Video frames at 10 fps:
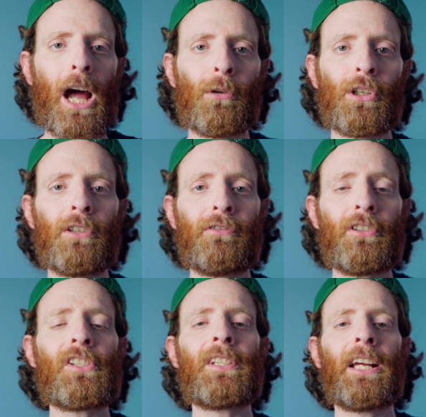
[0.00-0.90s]
Our
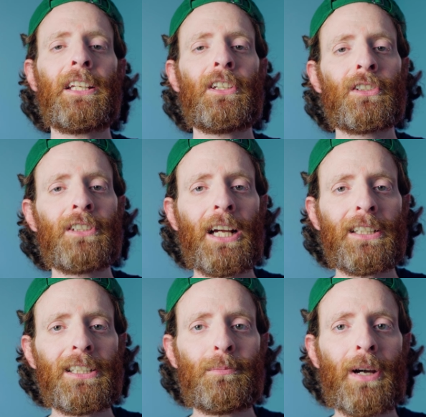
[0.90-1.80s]
first study,
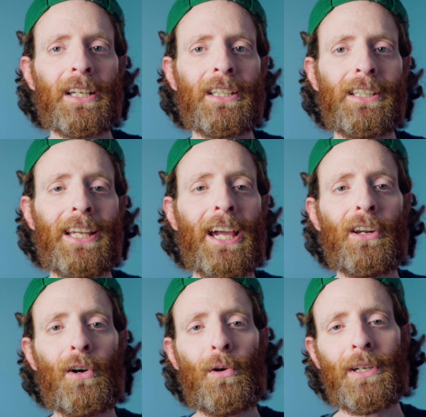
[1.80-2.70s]
conducted by
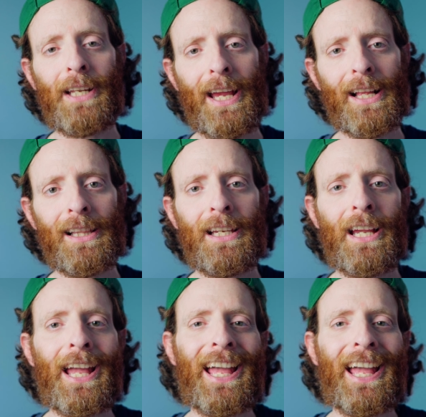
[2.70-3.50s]
Kato et al.,